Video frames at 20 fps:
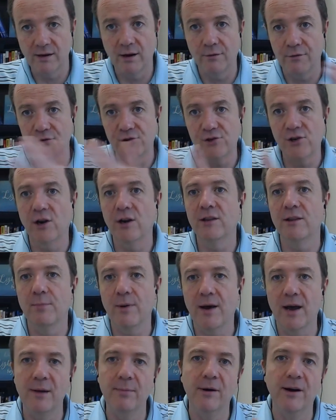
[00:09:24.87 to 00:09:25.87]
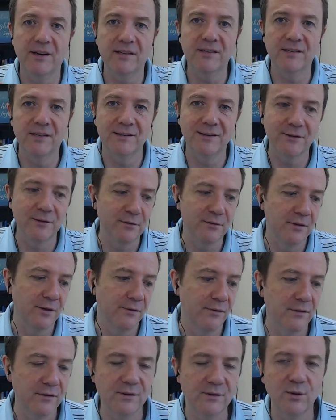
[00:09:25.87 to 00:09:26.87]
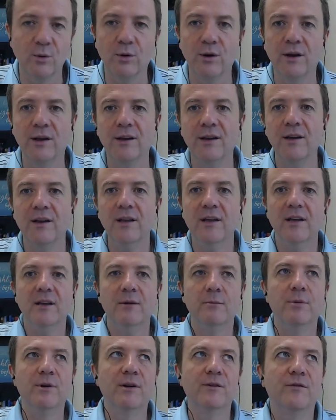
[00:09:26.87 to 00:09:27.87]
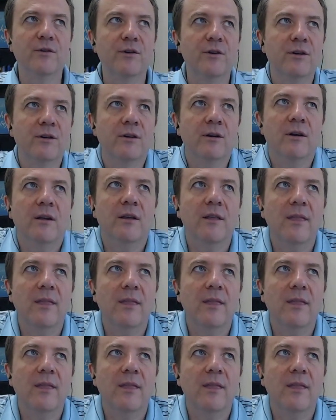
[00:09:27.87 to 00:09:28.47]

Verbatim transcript: Now, if you're sharing the buy box, that's a little different story. But if you're,